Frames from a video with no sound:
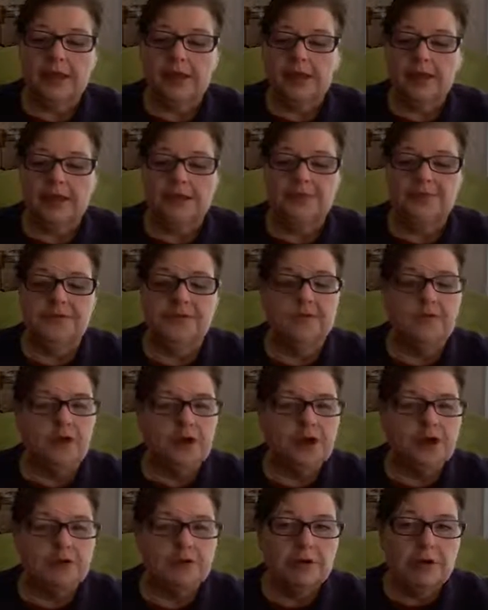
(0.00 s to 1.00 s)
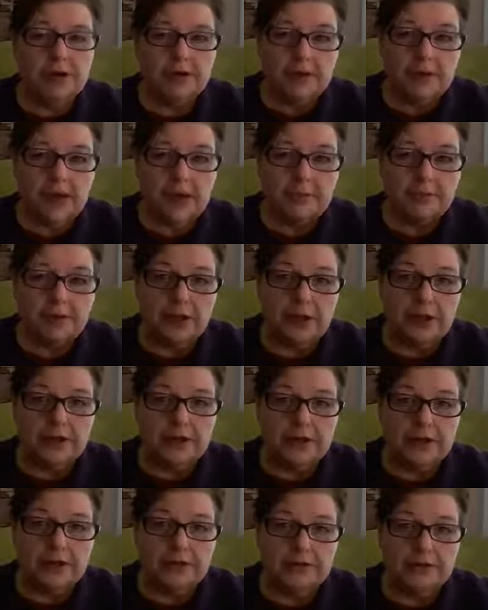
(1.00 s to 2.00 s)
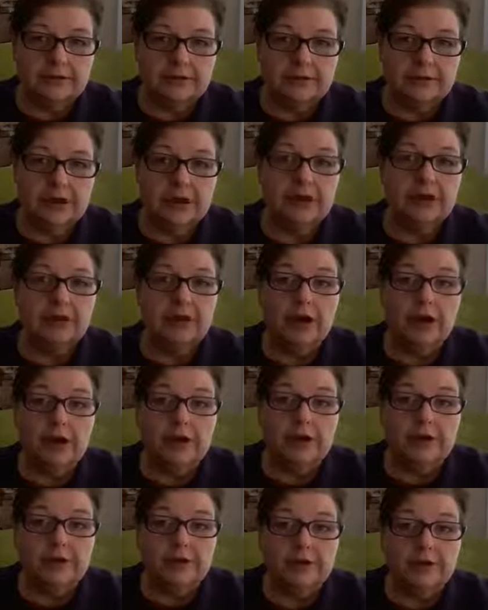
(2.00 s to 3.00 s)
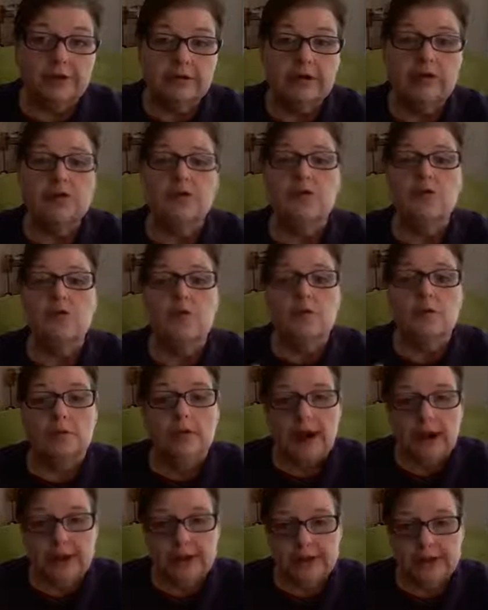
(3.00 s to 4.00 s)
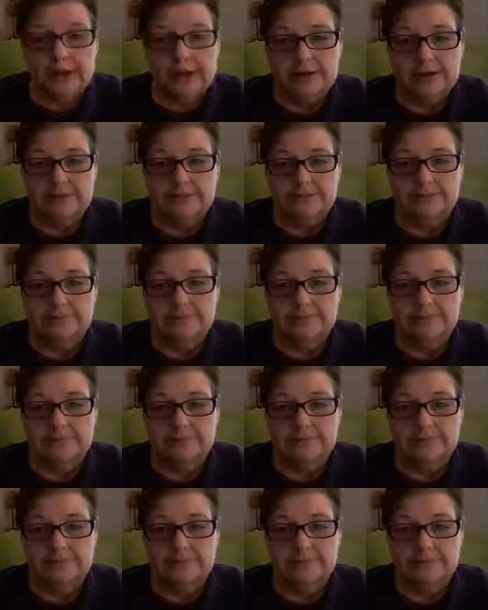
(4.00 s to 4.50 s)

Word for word: If you've already created that plan in your head, write it down.